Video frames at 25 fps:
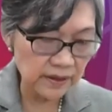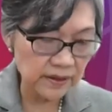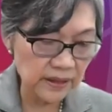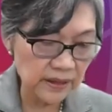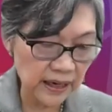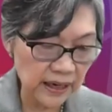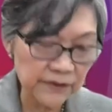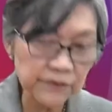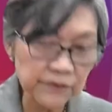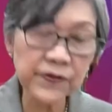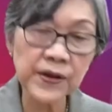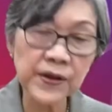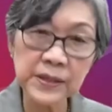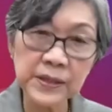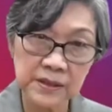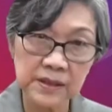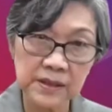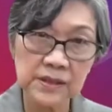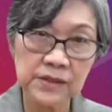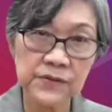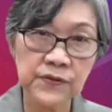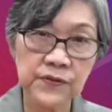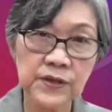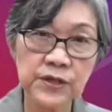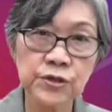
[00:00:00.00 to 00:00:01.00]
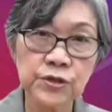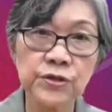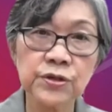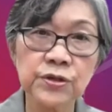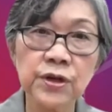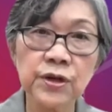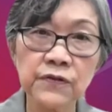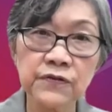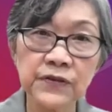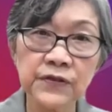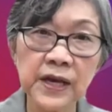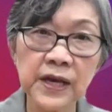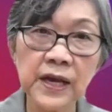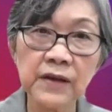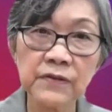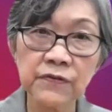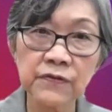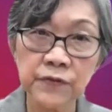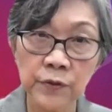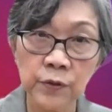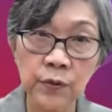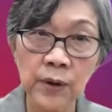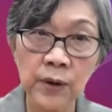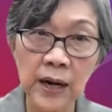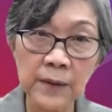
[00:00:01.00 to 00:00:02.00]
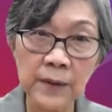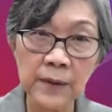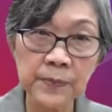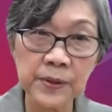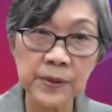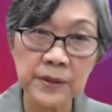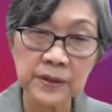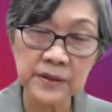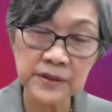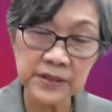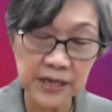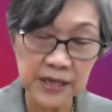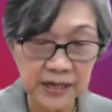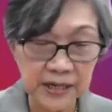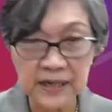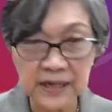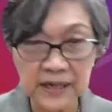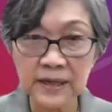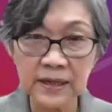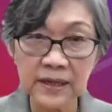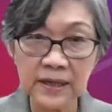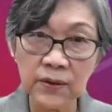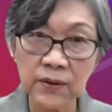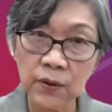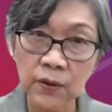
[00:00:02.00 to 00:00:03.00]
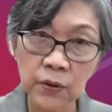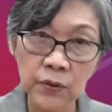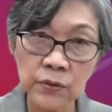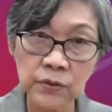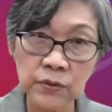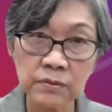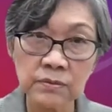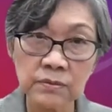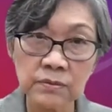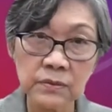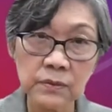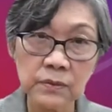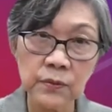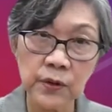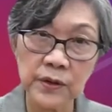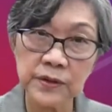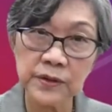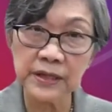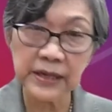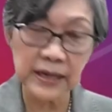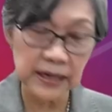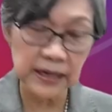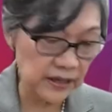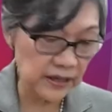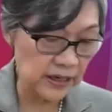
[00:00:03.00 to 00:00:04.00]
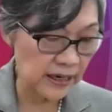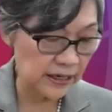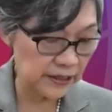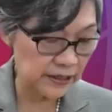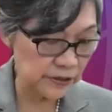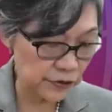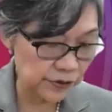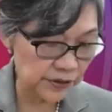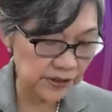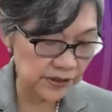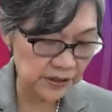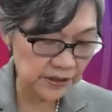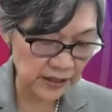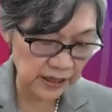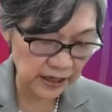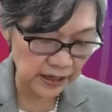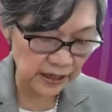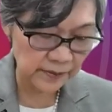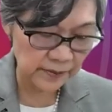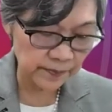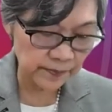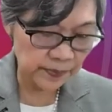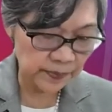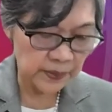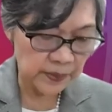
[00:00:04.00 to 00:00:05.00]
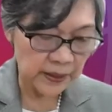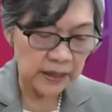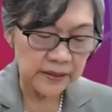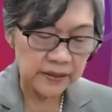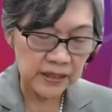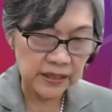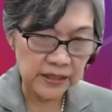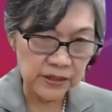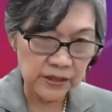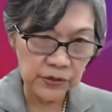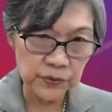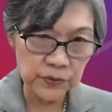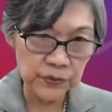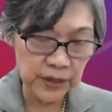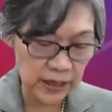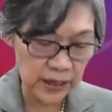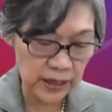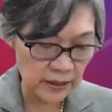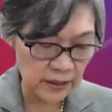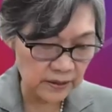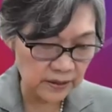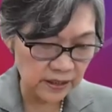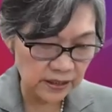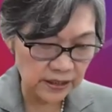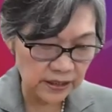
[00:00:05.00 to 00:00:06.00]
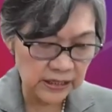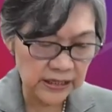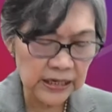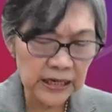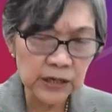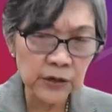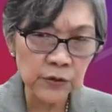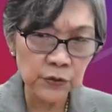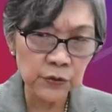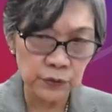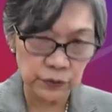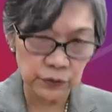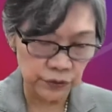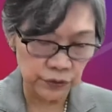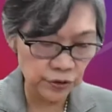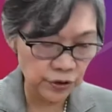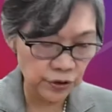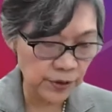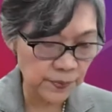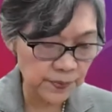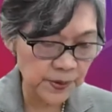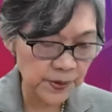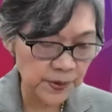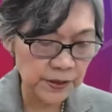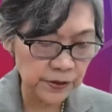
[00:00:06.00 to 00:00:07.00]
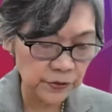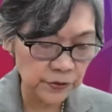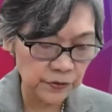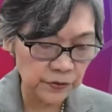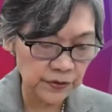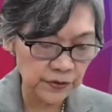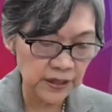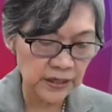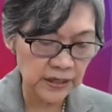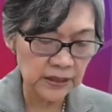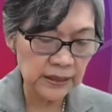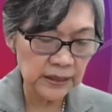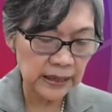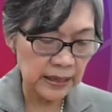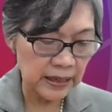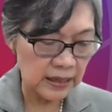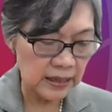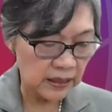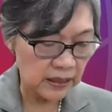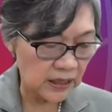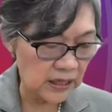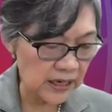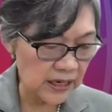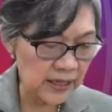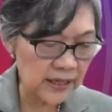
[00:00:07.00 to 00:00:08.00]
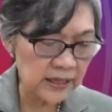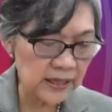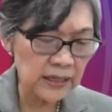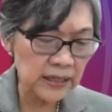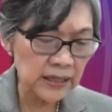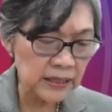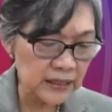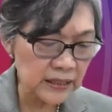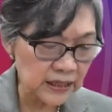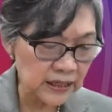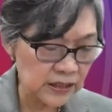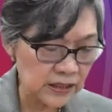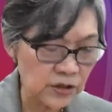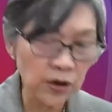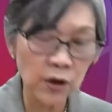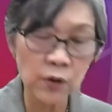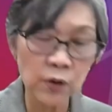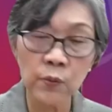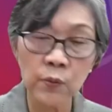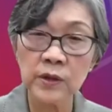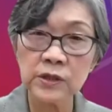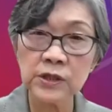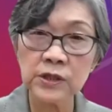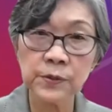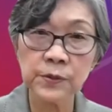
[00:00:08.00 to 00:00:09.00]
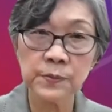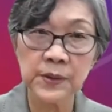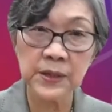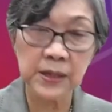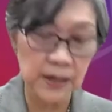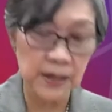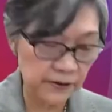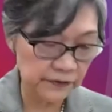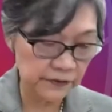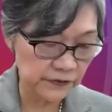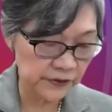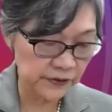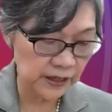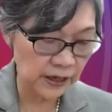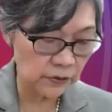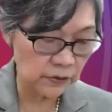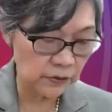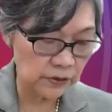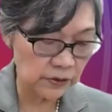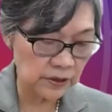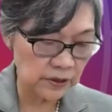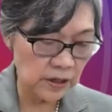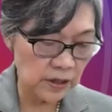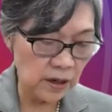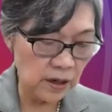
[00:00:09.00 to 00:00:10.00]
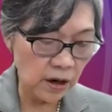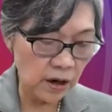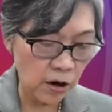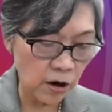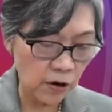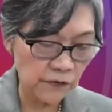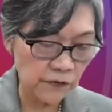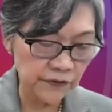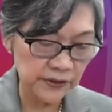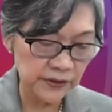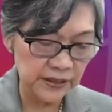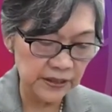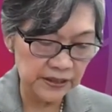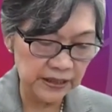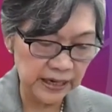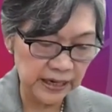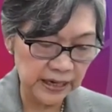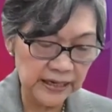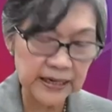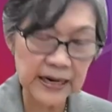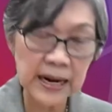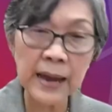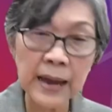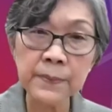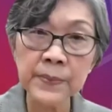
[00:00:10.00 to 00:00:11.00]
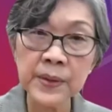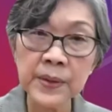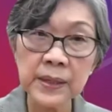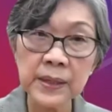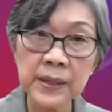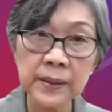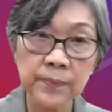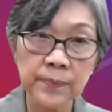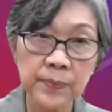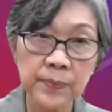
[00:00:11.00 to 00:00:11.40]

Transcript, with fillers: unveiled its version of the FOIP, taking in all what the other countries said. The, Uni the EU, European Union, clearly does not want to be left out of a dynamic